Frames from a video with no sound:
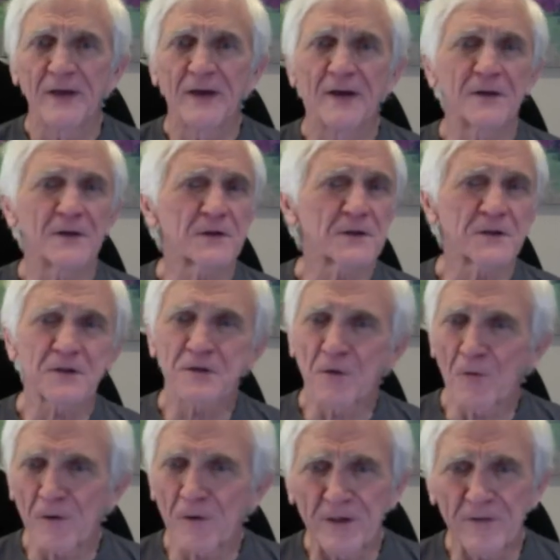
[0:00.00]
Uh, there's a
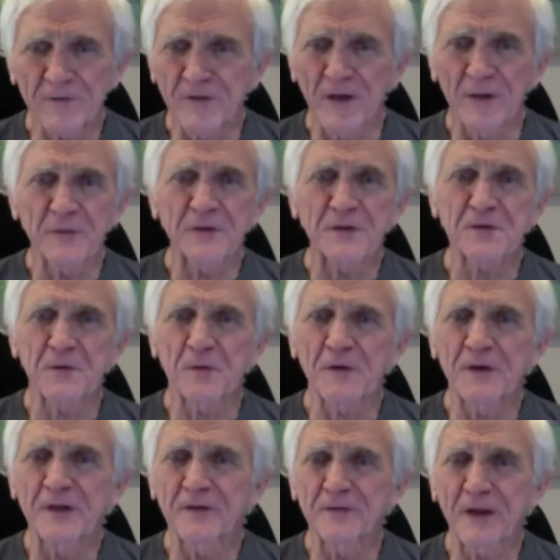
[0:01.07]
story, a family
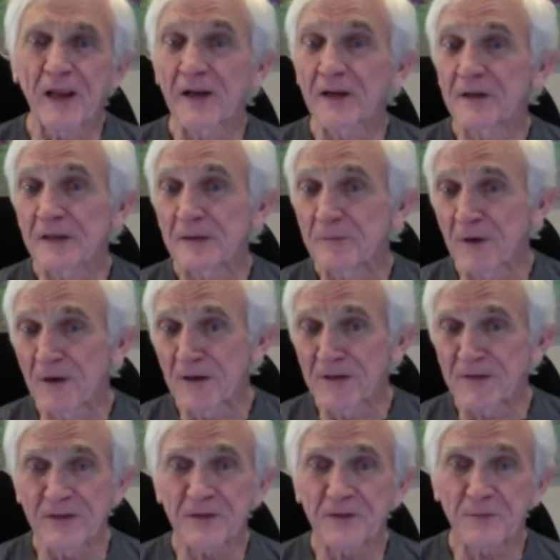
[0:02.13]
story of Andy, my,
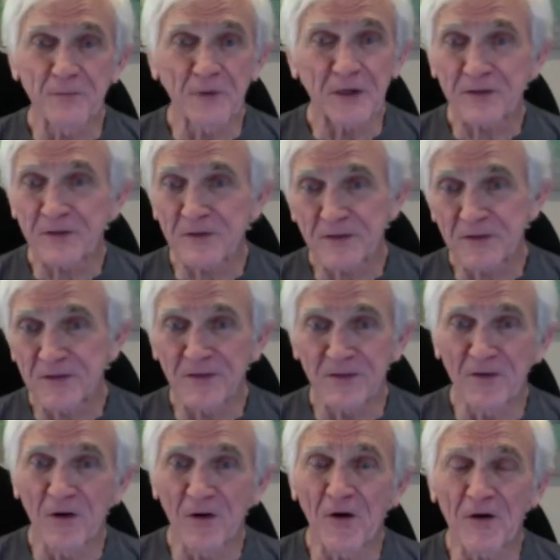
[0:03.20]
this mixed
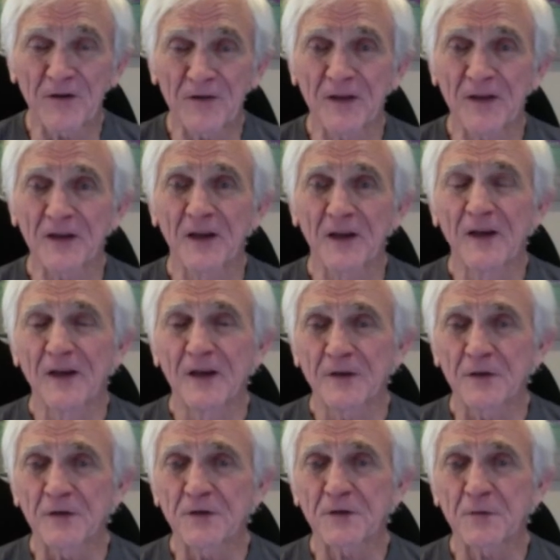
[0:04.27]
dog that
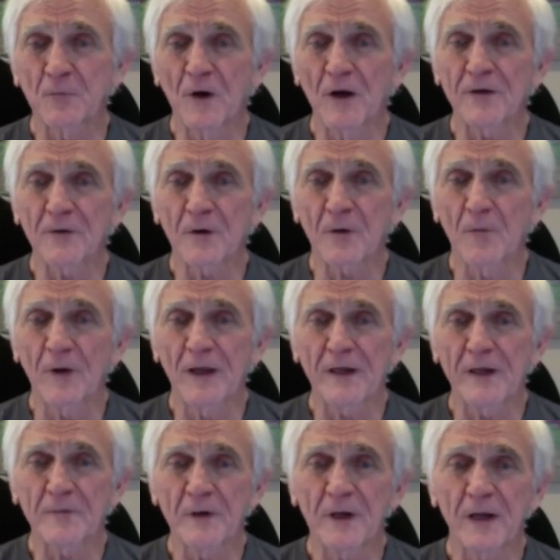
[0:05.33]
used to wander away.
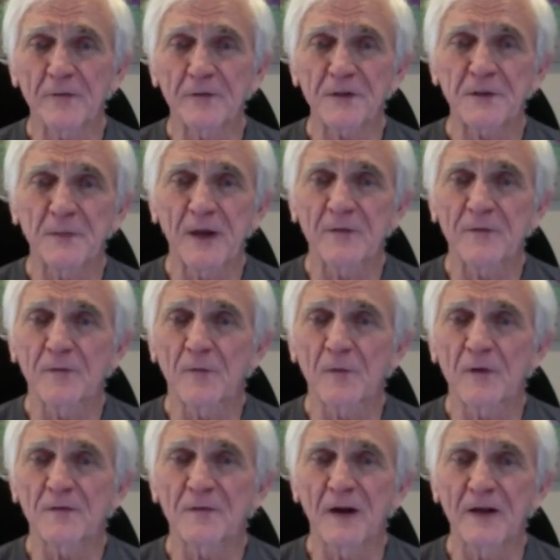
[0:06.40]
And when I was about four
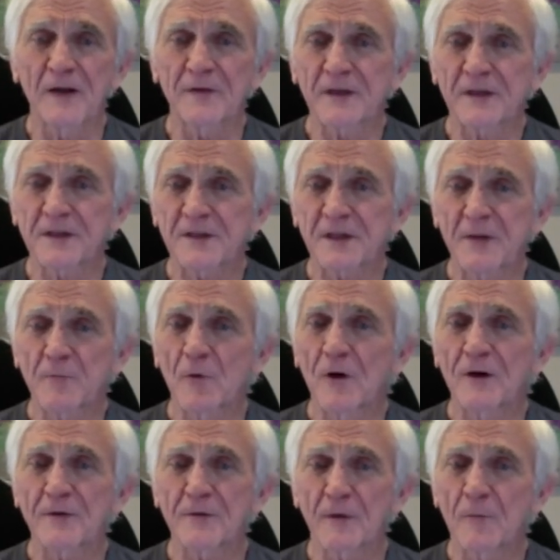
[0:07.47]
or five, I guess I'd
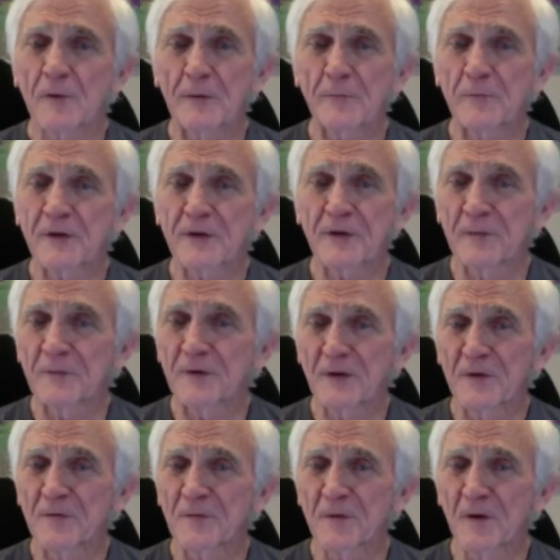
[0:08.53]
wander away with him, you
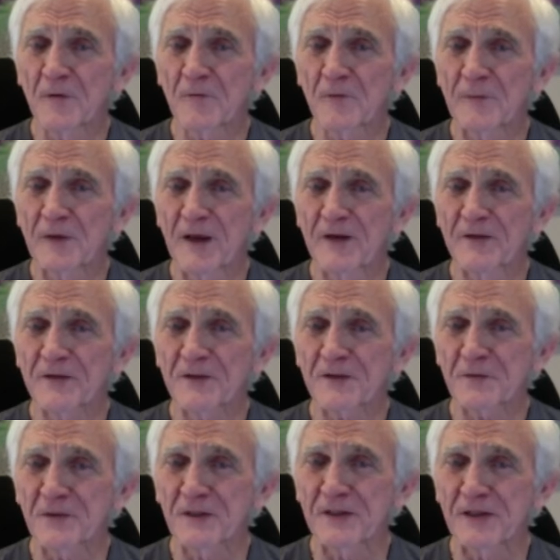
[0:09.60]
know, follow him down the
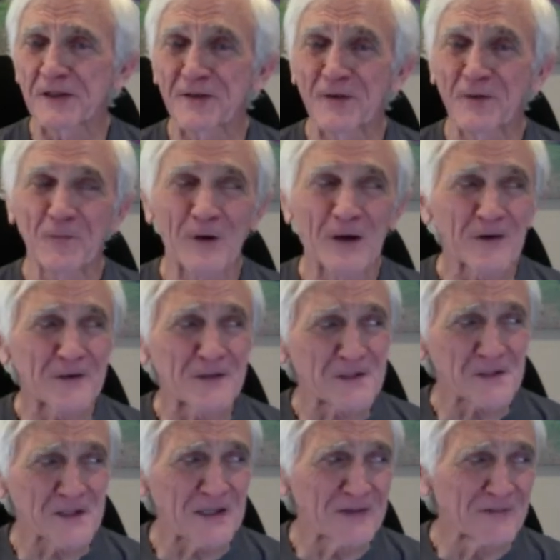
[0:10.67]
street. And they'd go, Where is
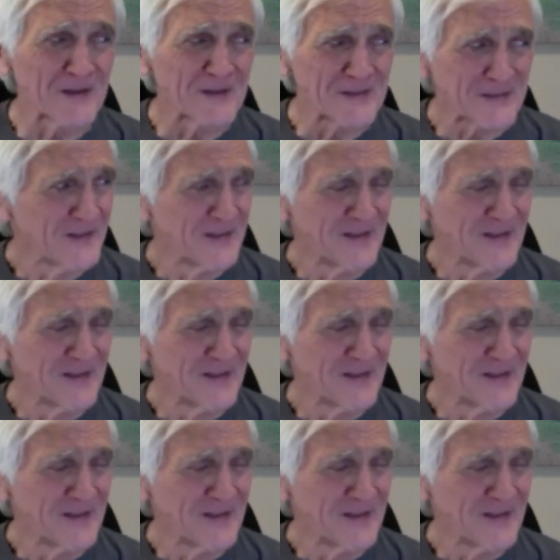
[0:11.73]
Steven?